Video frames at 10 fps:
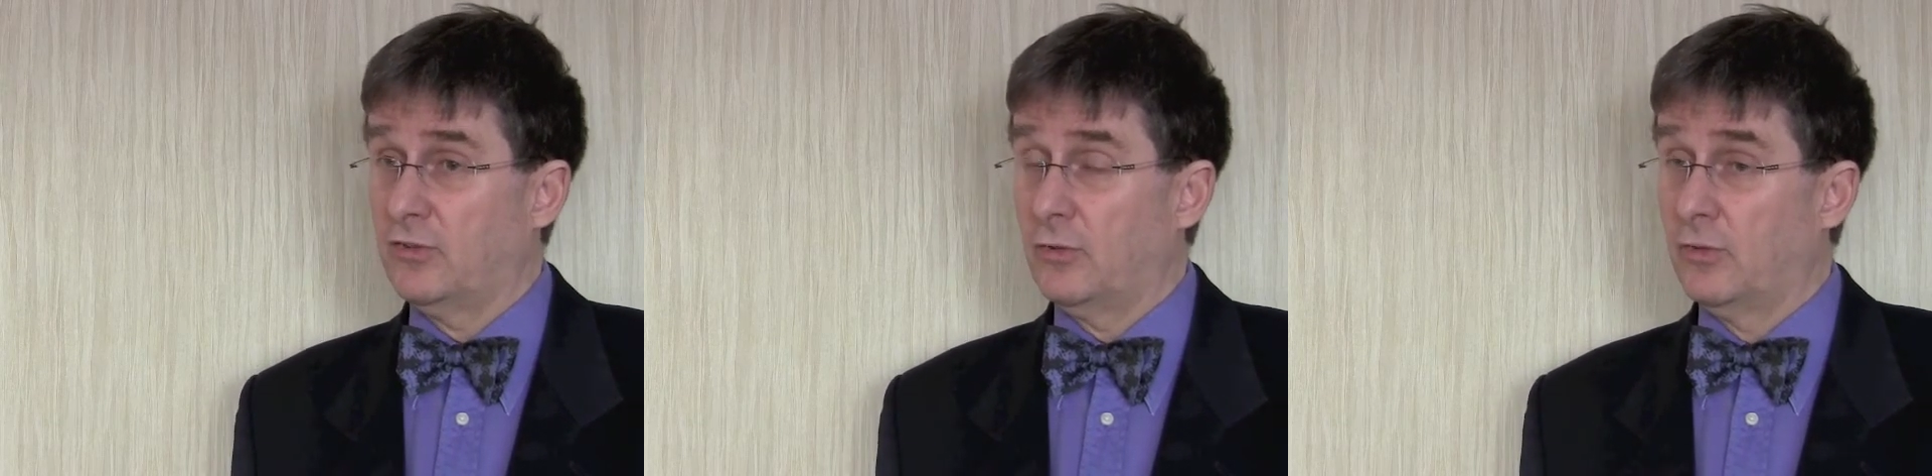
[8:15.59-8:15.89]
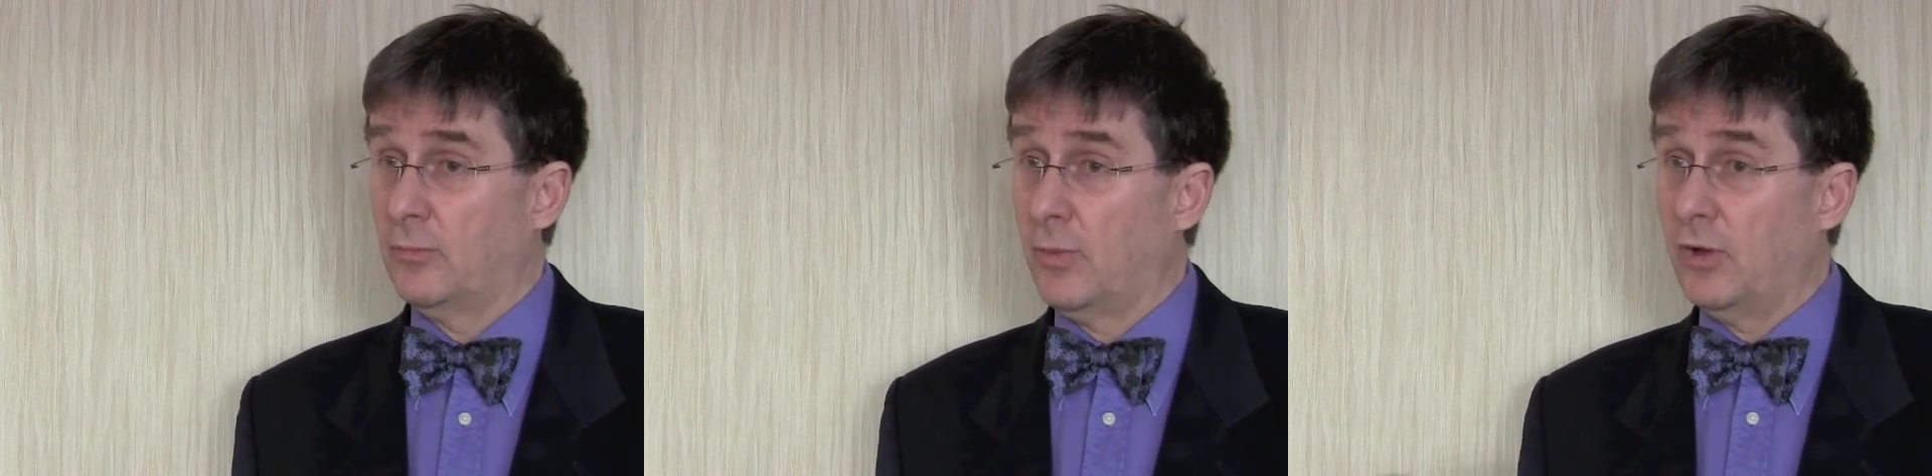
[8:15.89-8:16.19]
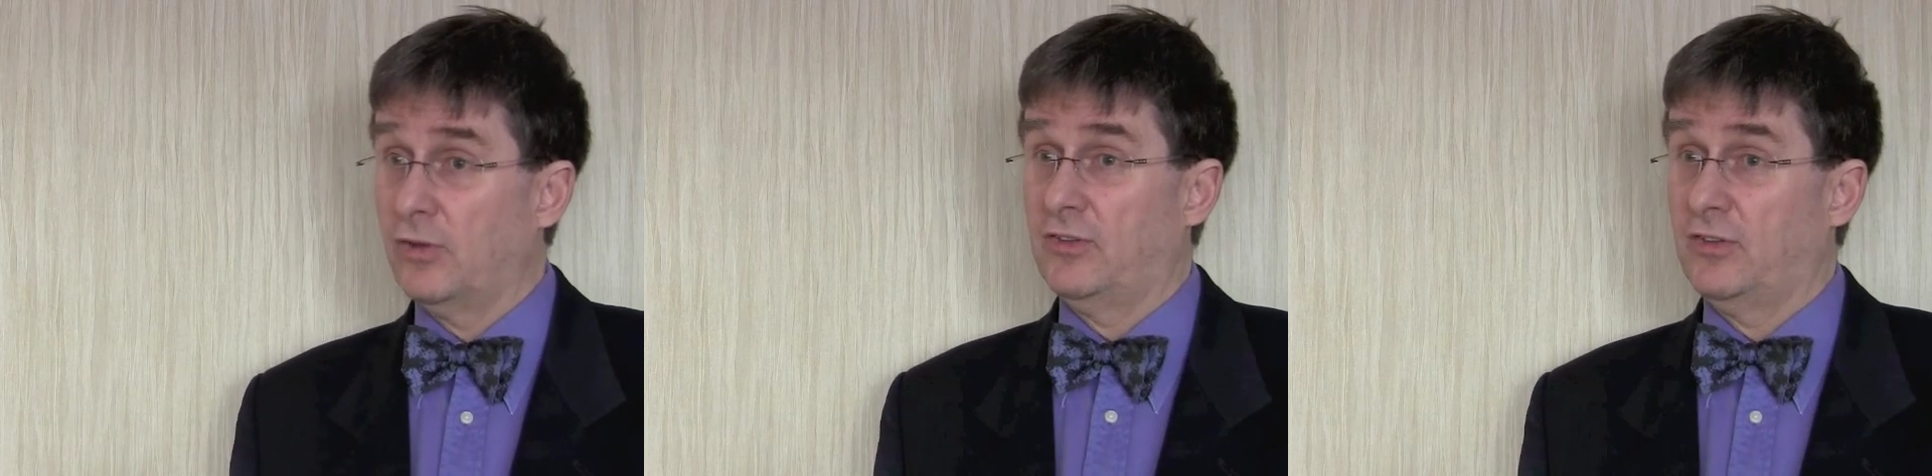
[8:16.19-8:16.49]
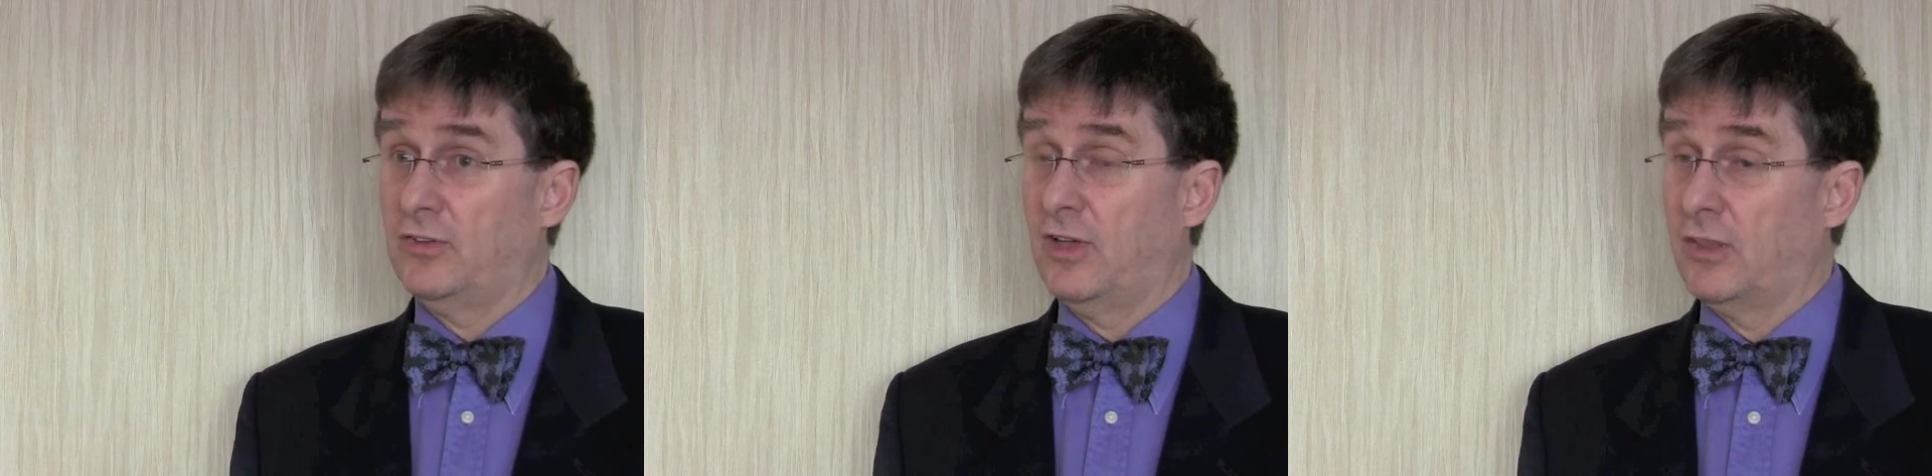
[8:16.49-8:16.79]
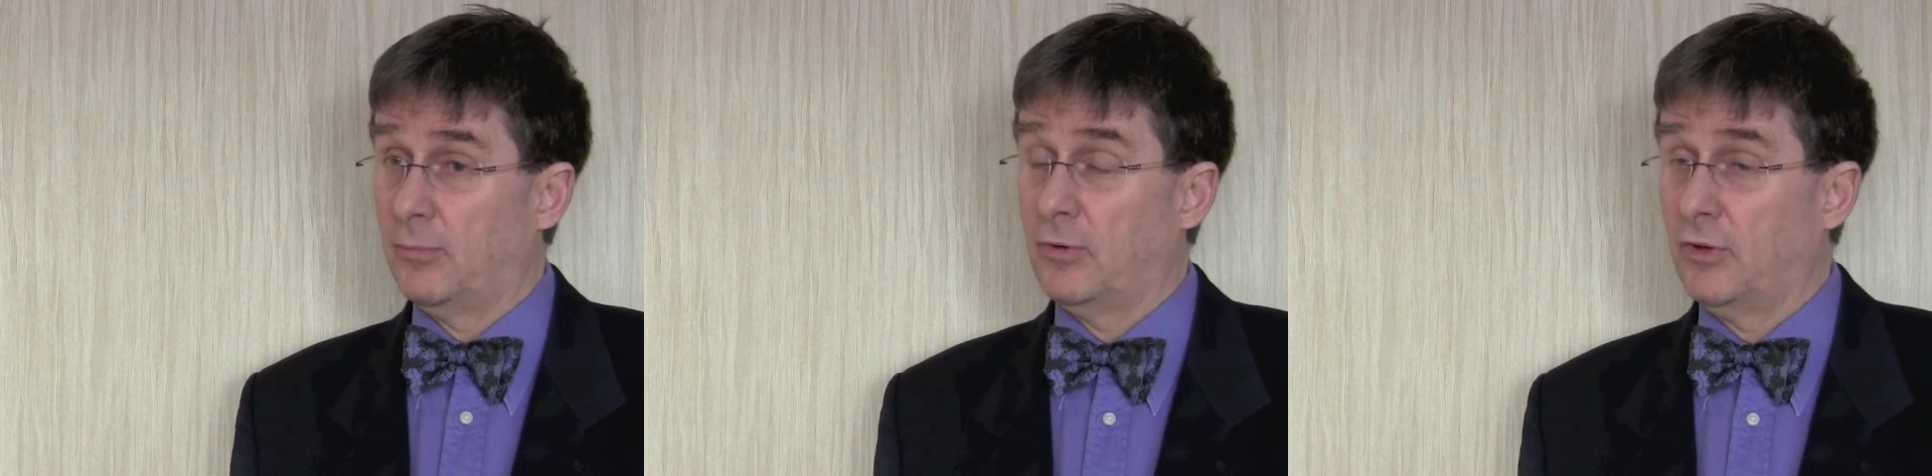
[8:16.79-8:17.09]
so the boxes are
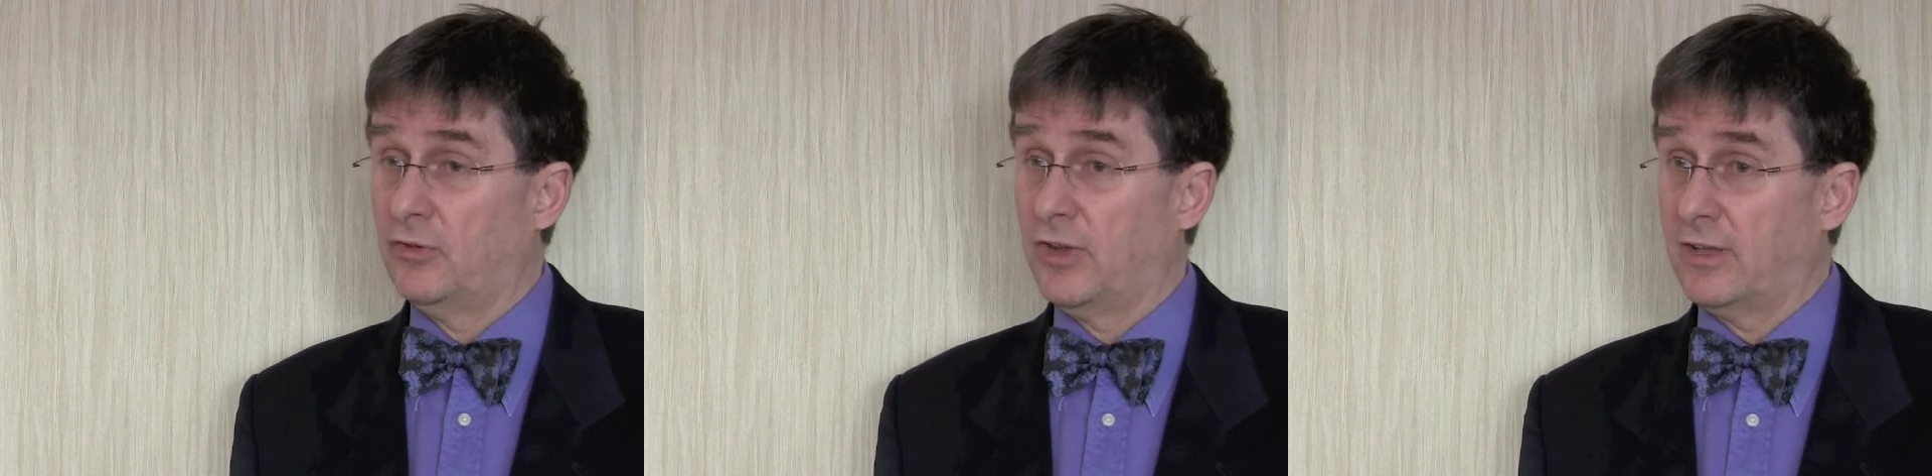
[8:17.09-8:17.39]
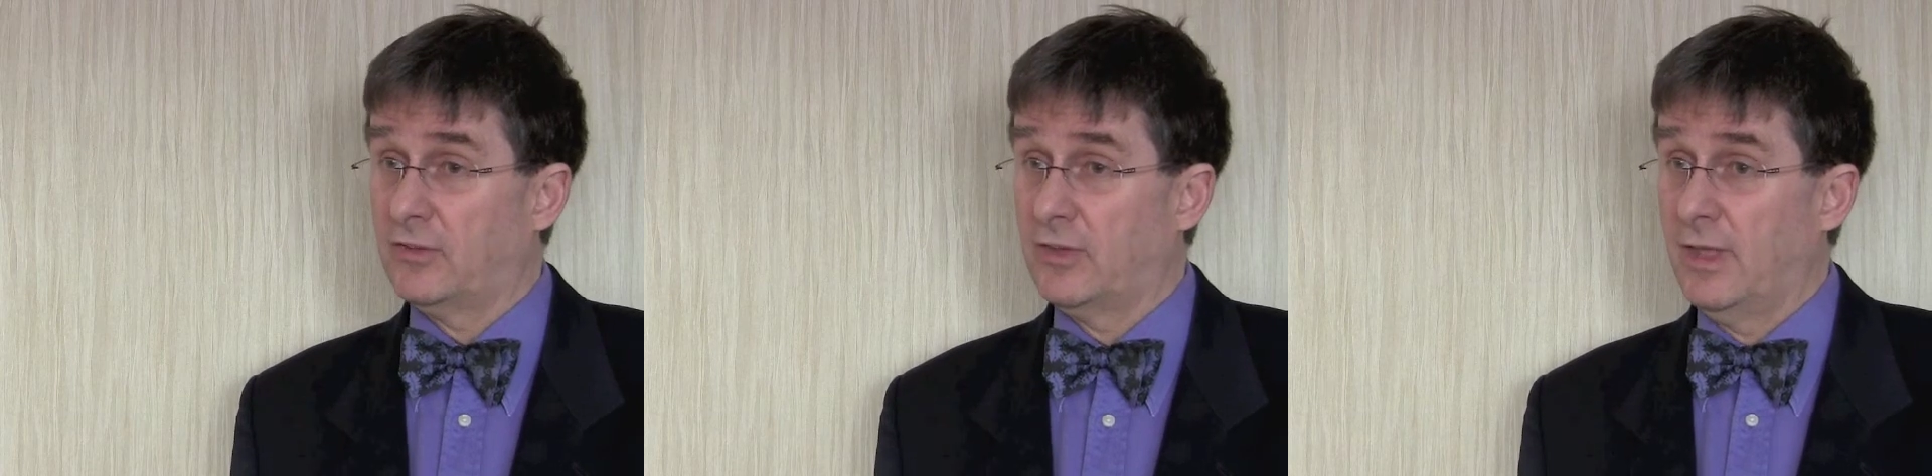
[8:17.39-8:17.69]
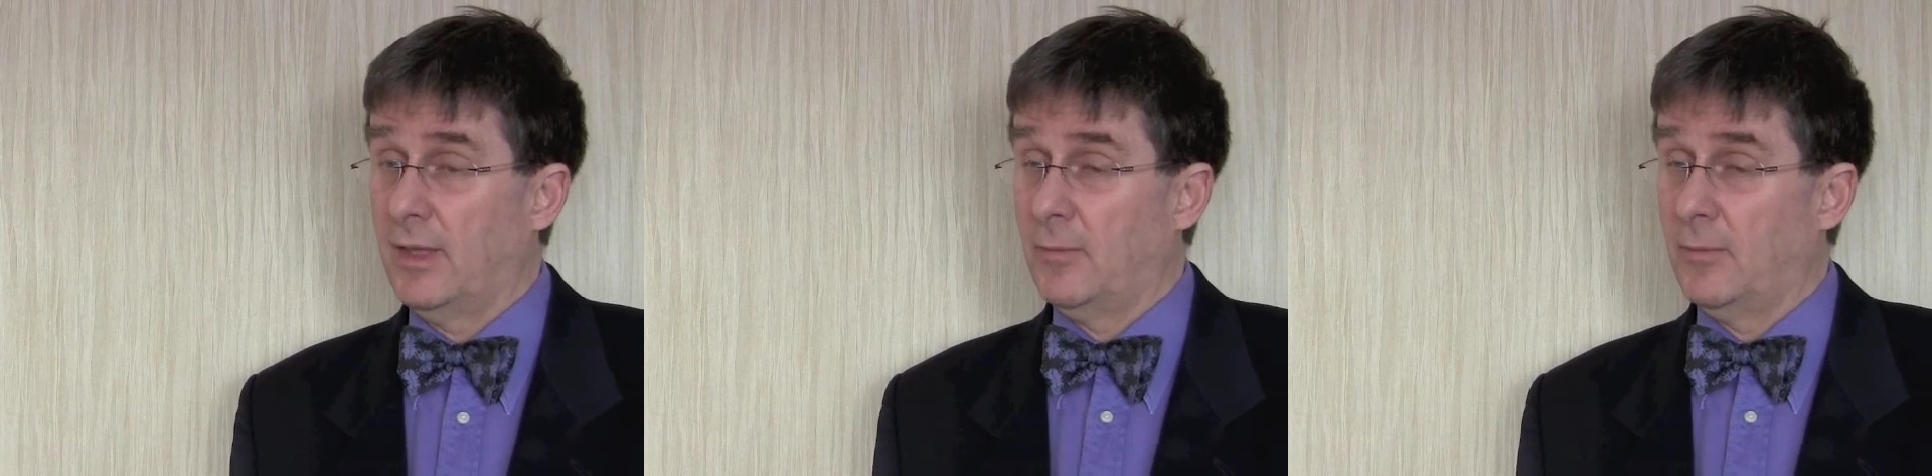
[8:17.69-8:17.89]
the projects,